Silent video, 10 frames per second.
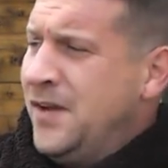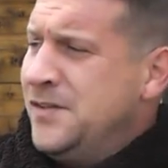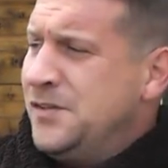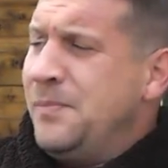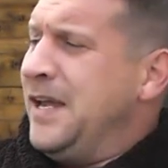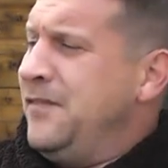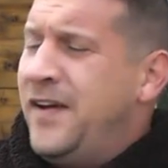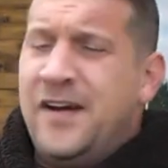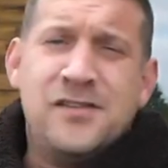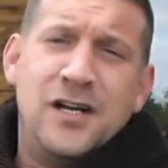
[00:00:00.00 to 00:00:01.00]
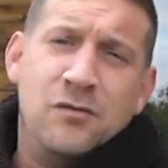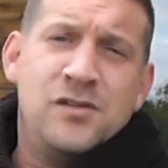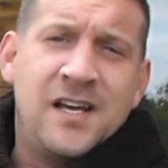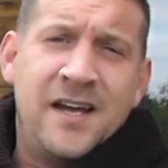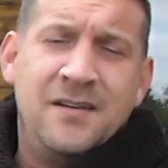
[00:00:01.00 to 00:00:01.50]
to be fair, as an old
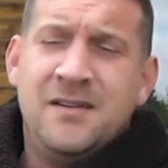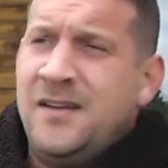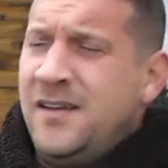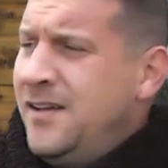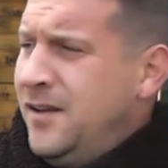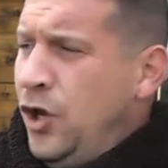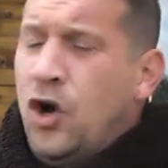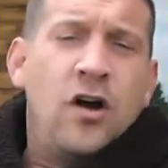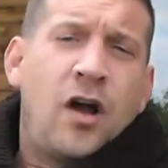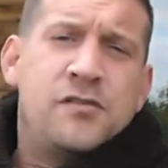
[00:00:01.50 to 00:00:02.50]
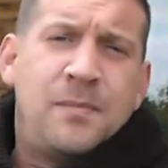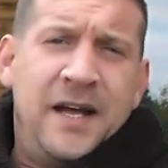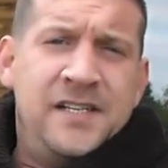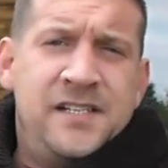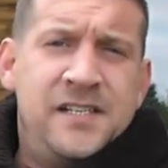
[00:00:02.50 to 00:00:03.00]
saying, you've got to go to
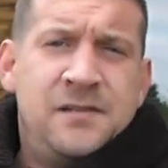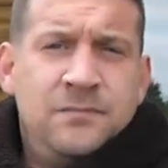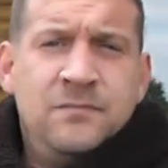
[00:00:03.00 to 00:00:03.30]
places